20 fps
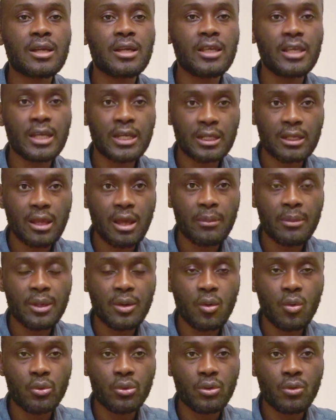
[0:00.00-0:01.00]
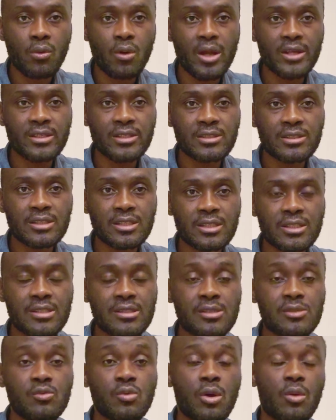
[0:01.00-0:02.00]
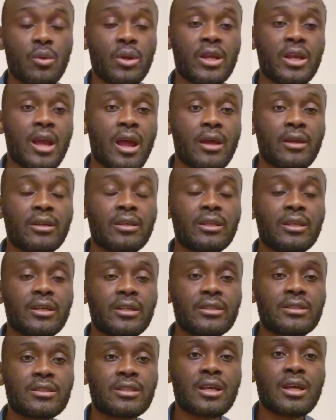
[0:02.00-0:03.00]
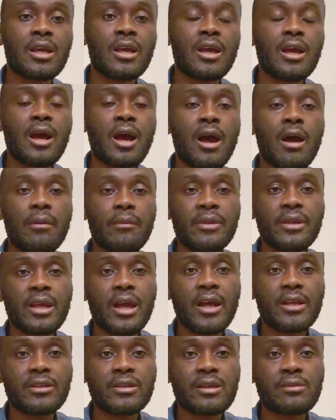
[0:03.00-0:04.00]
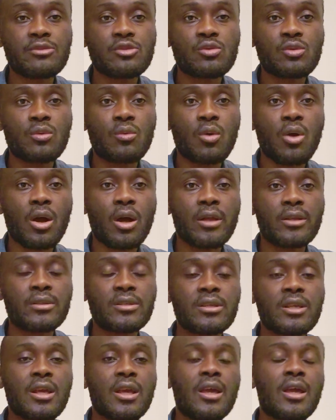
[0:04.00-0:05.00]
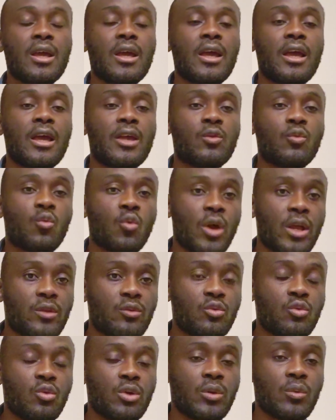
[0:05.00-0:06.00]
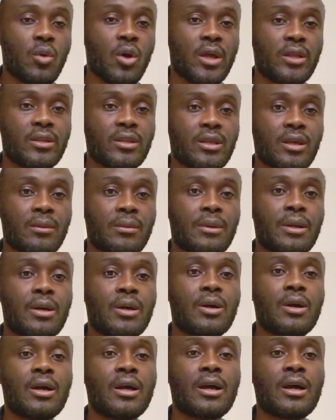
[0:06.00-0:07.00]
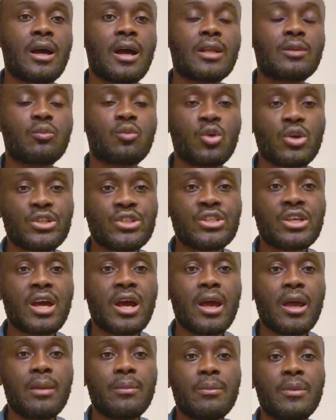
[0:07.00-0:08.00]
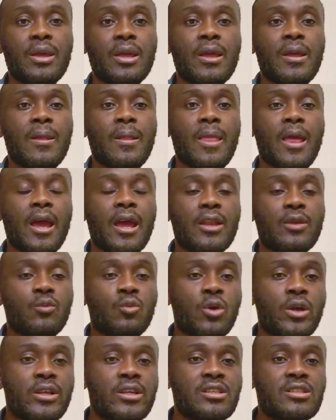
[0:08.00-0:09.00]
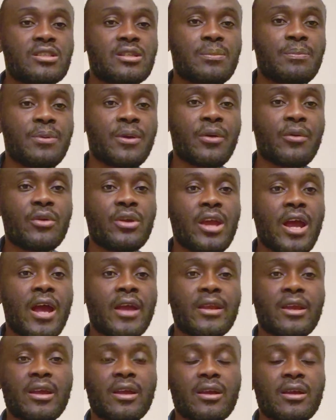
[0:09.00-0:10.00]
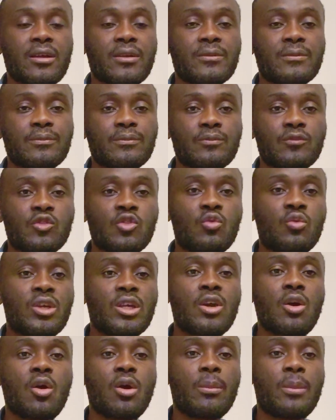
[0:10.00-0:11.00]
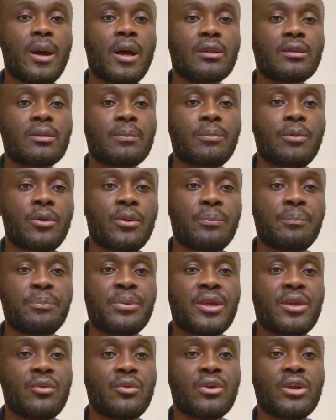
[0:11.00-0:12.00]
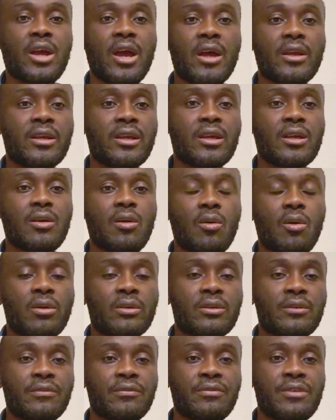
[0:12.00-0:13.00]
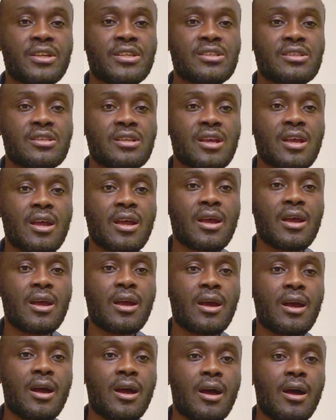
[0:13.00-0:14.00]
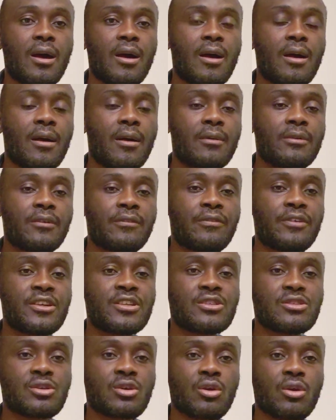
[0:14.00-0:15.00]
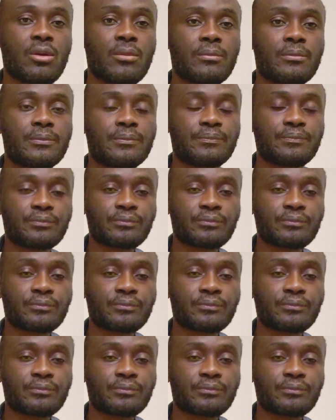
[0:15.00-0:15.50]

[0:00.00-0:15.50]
economic order quantity. This is where we calculate how many items we want and when do we want them, at what time, and what is the periodic. Do we go about the periodic or the fixed term